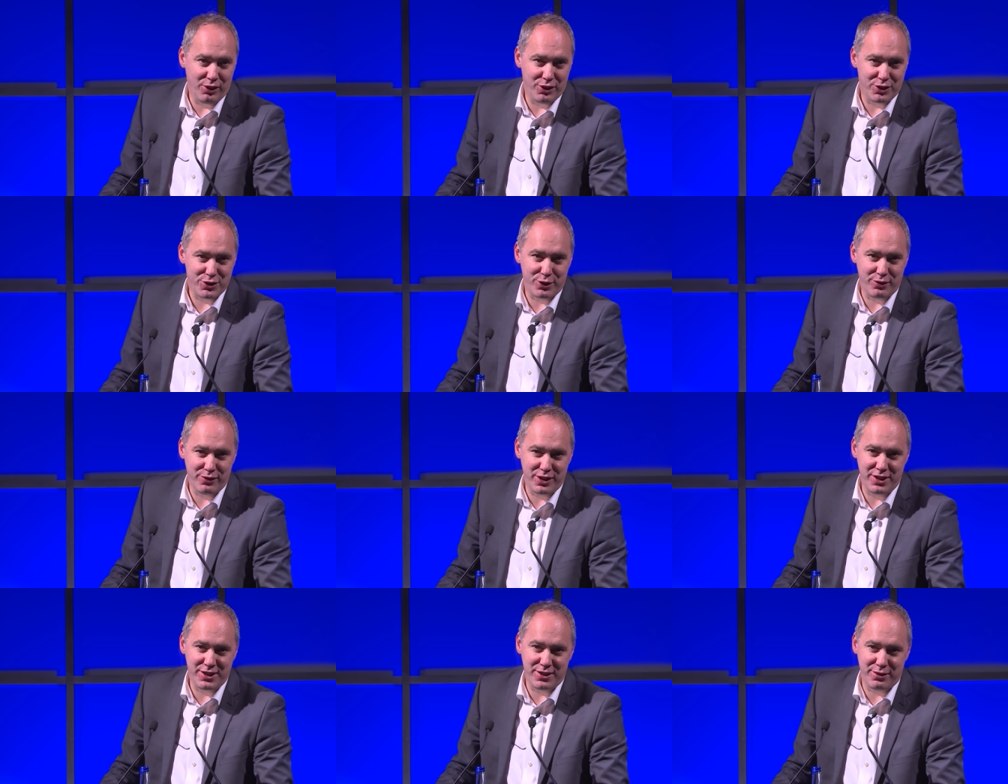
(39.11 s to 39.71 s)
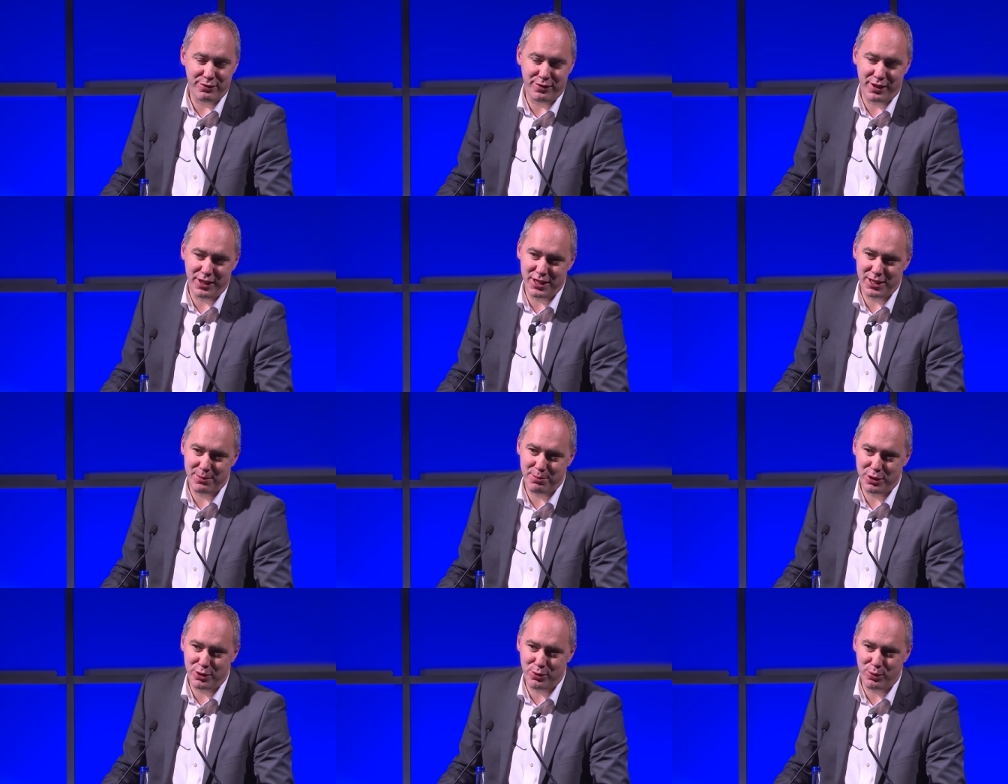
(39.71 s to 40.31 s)
The sort of
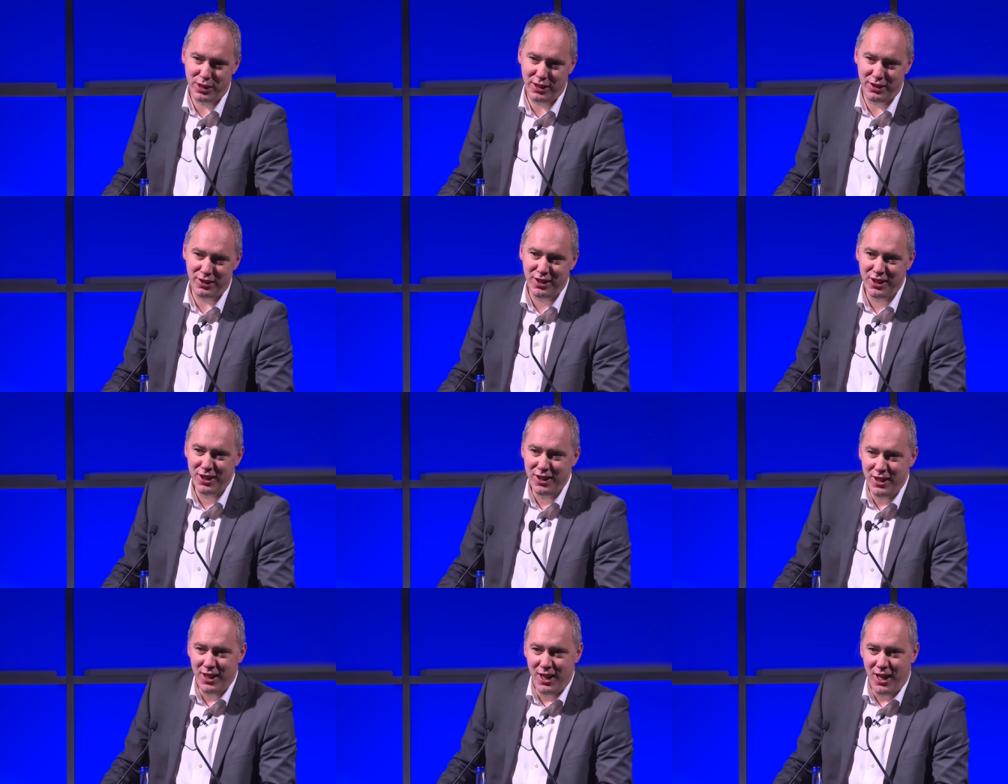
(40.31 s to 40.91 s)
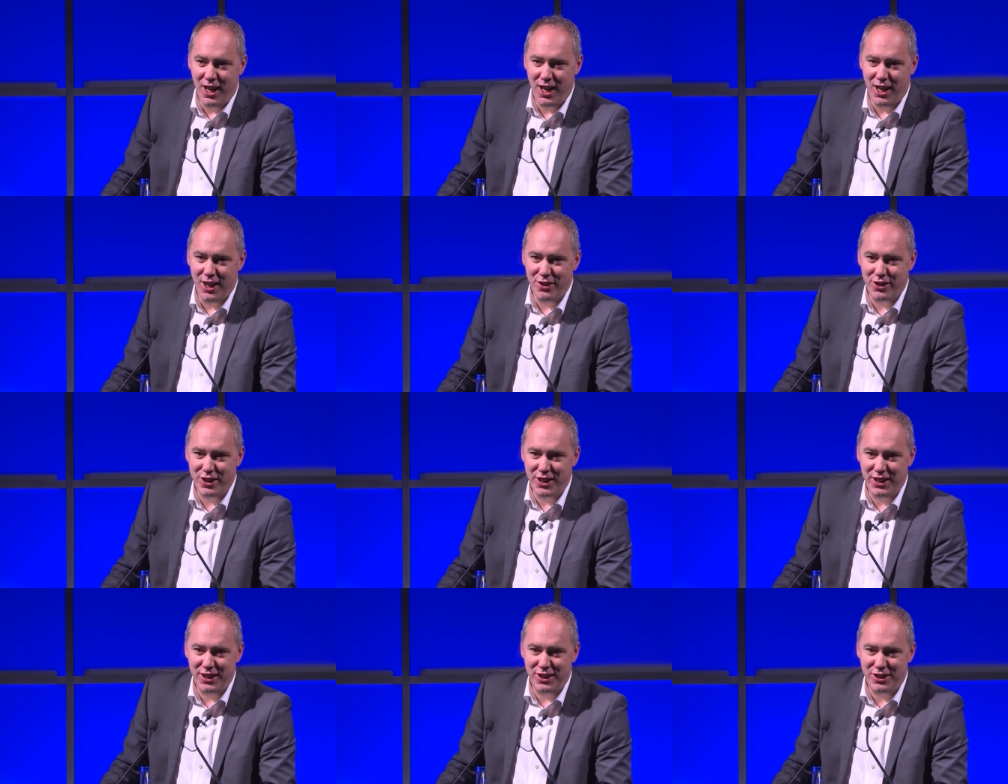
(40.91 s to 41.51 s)
interface between uh,
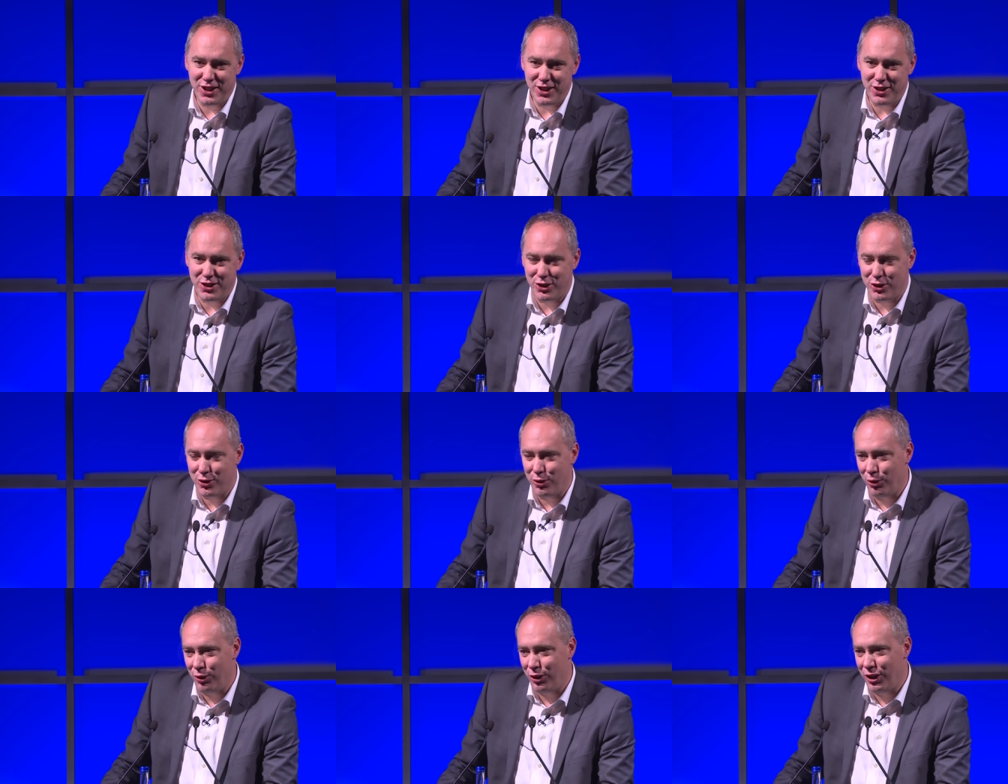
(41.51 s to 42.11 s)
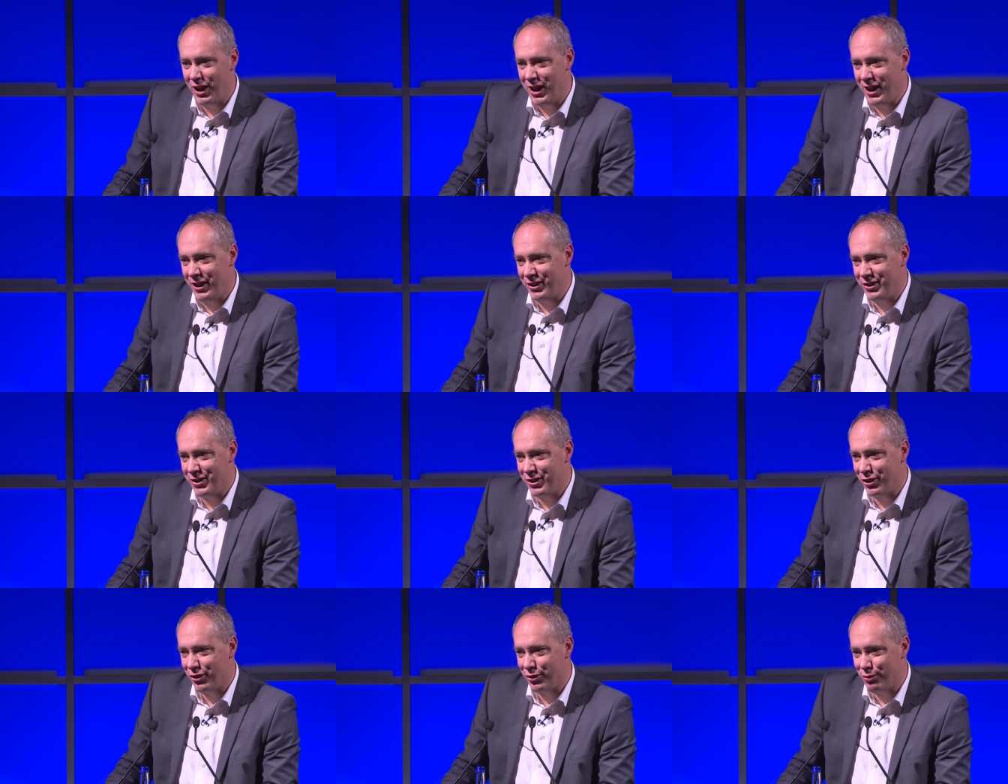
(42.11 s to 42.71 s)
the digital
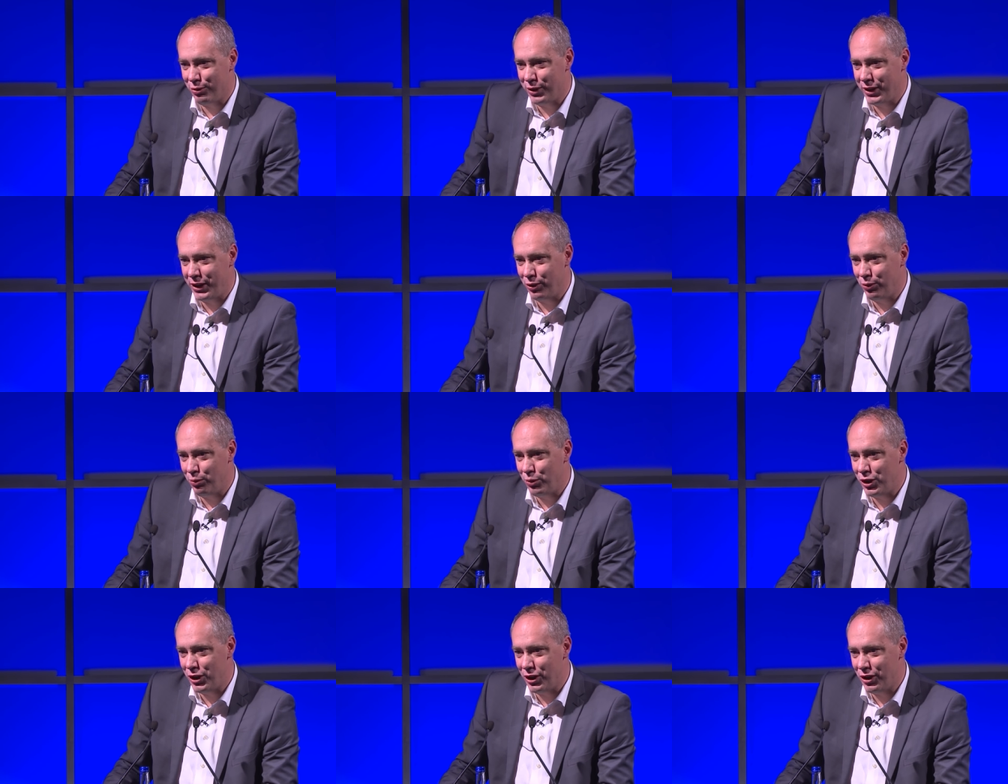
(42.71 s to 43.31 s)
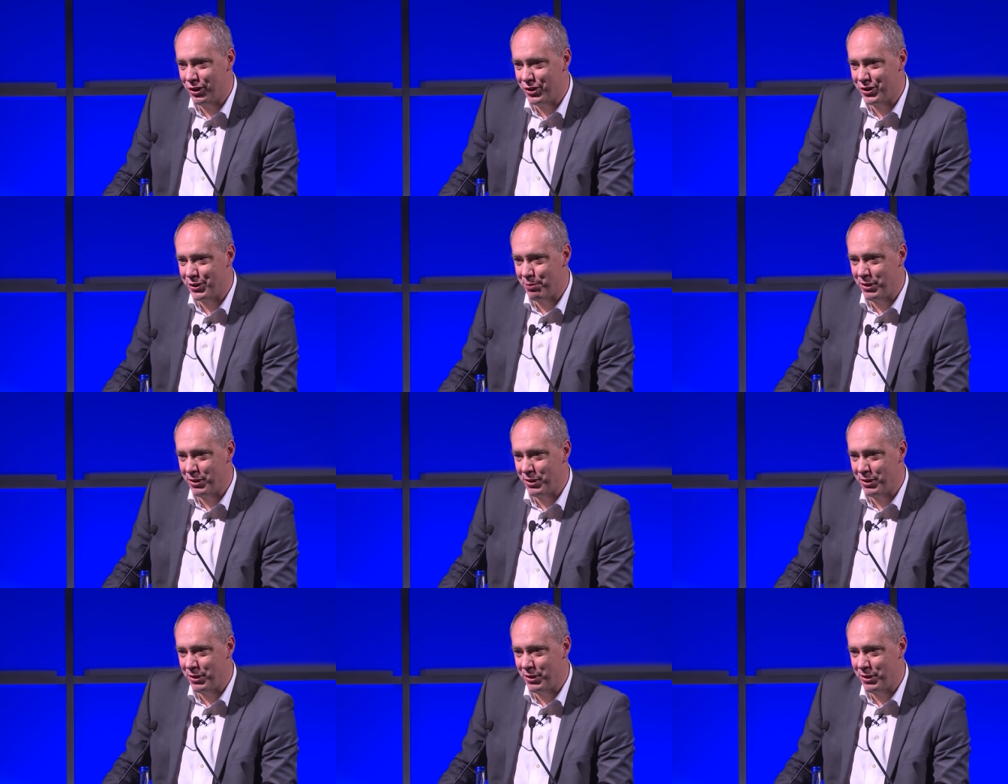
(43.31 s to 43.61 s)
and the real worlds.